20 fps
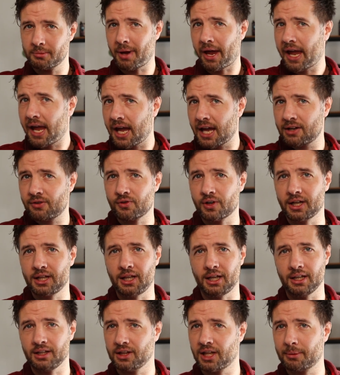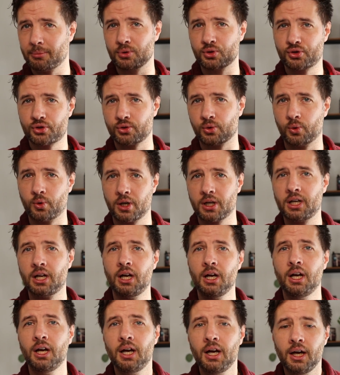in my hand, right? Like double sword,
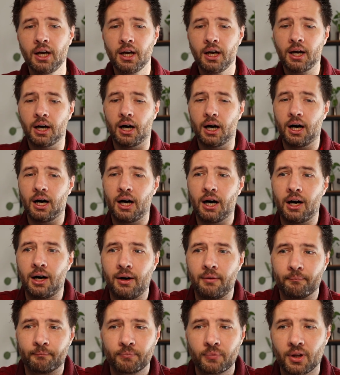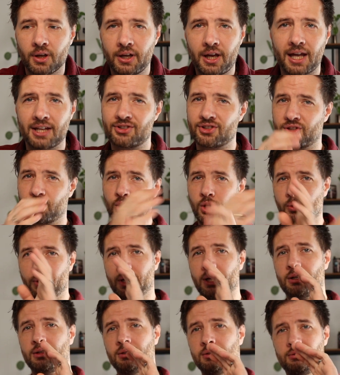um, hands are
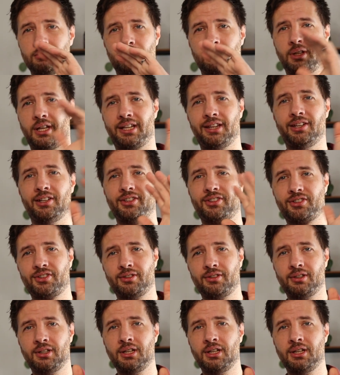going like this.